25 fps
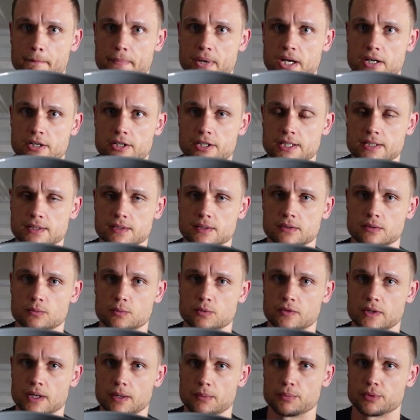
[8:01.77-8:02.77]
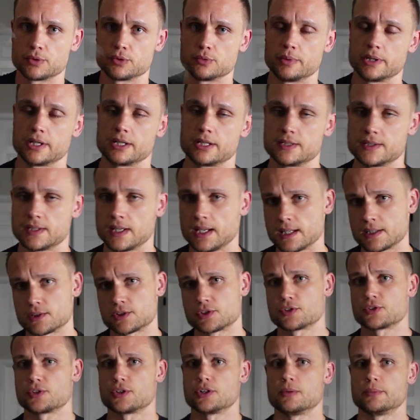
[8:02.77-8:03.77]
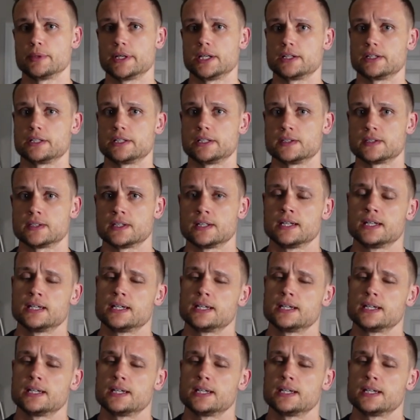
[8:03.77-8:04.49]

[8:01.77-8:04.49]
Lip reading: berries, we've got blueberries and strawberries,